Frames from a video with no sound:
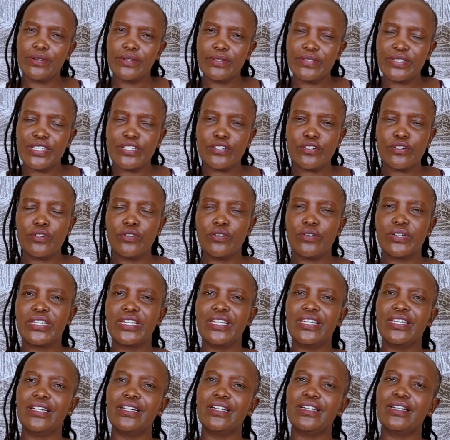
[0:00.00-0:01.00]
the royal
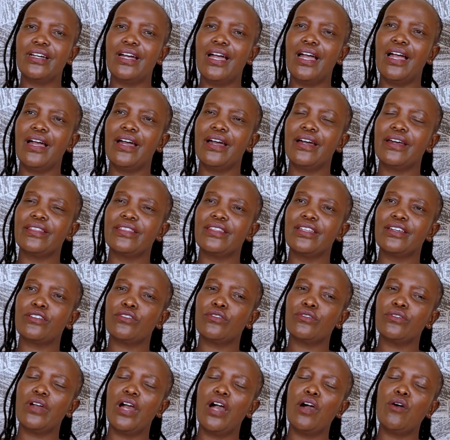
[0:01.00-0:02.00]
king, the
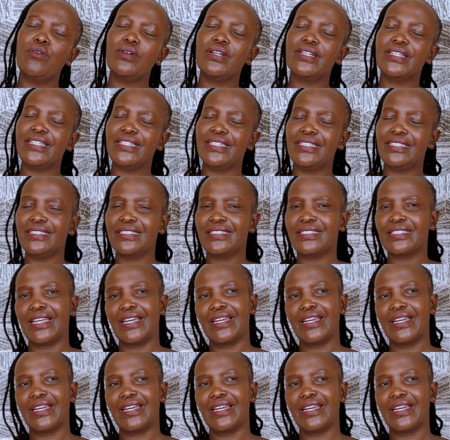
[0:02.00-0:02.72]
royal owl is,